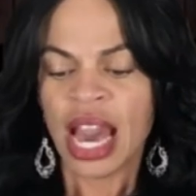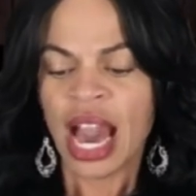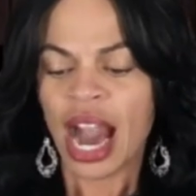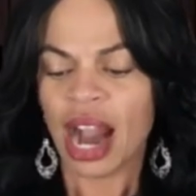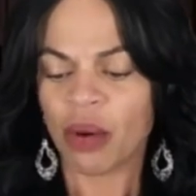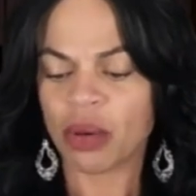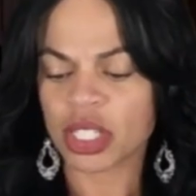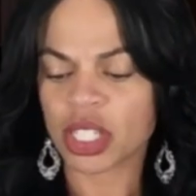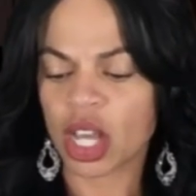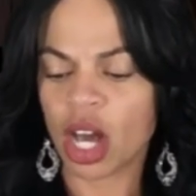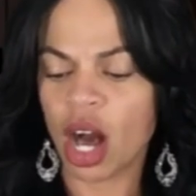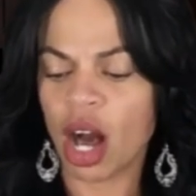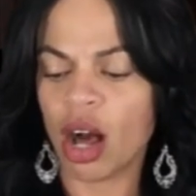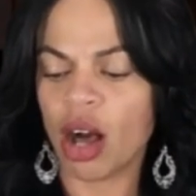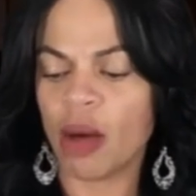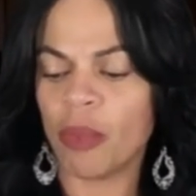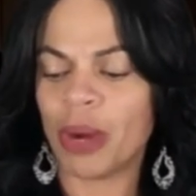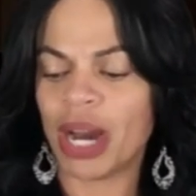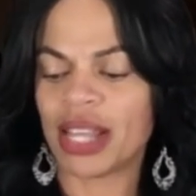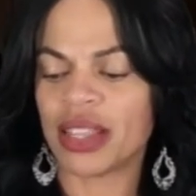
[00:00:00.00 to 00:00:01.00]
I was
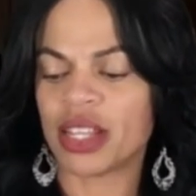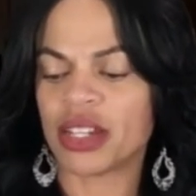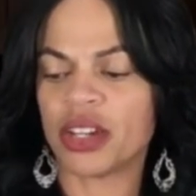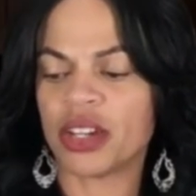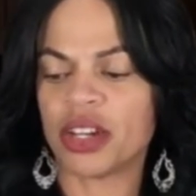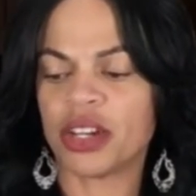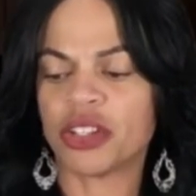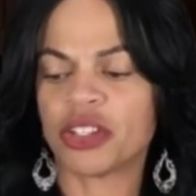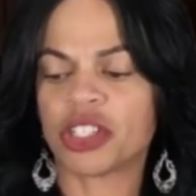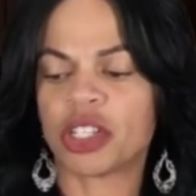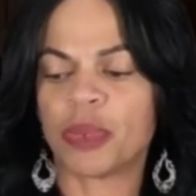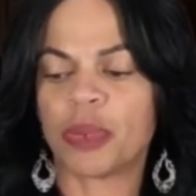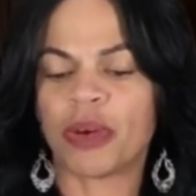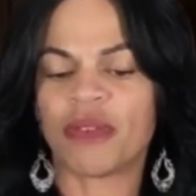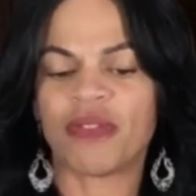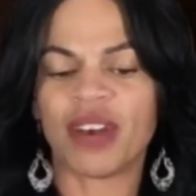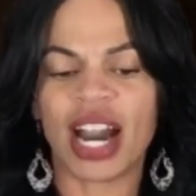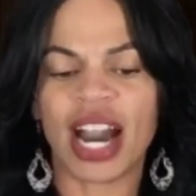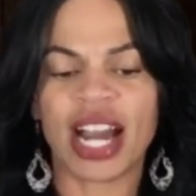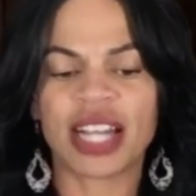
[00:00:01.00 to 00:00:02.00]
called by the nurse to
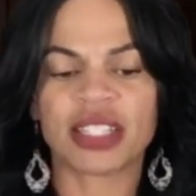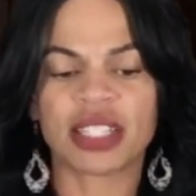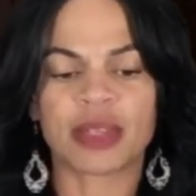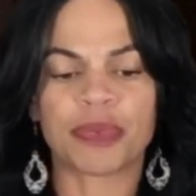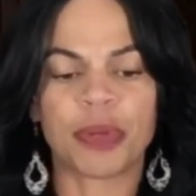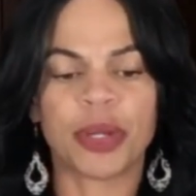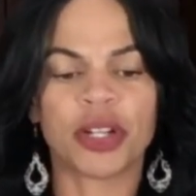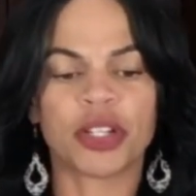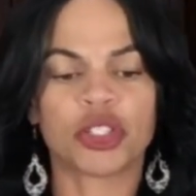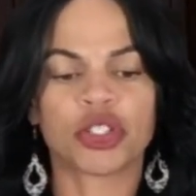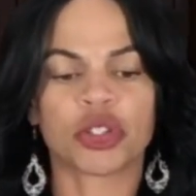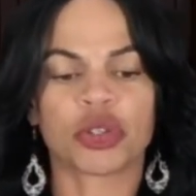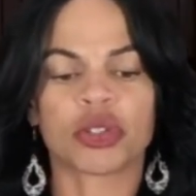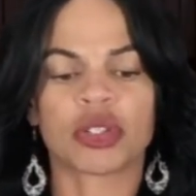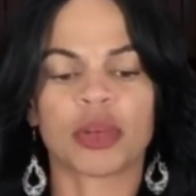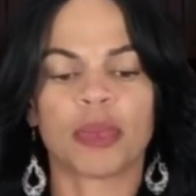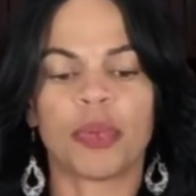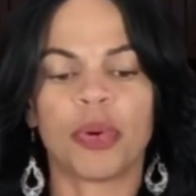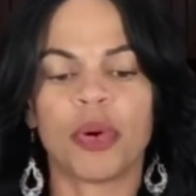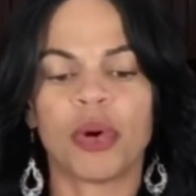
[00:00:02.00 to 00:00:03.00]
provide spiritual
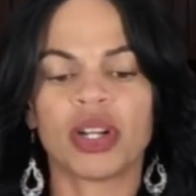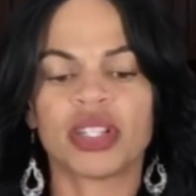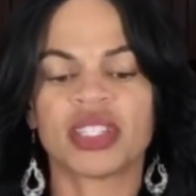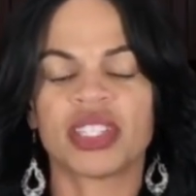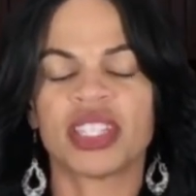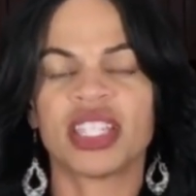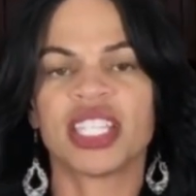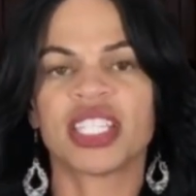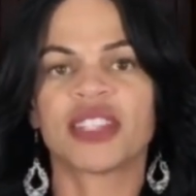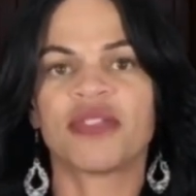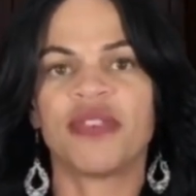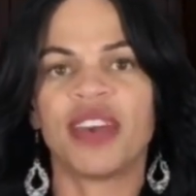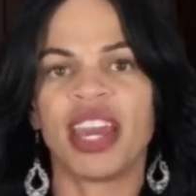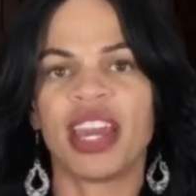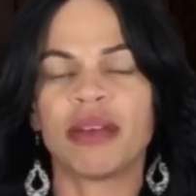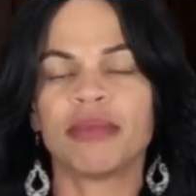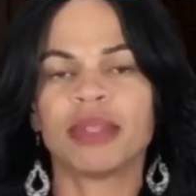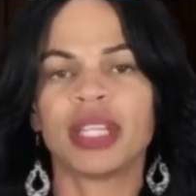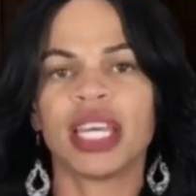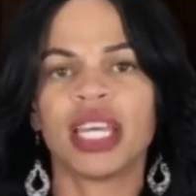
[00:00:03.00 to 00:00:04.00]
support to this
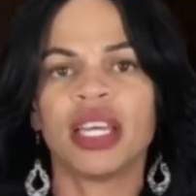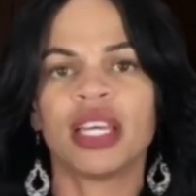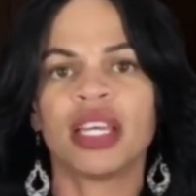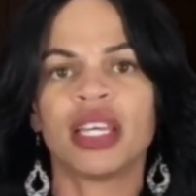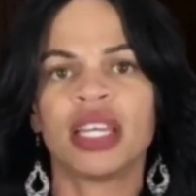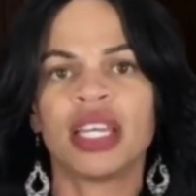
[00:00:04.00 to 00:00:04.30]
family.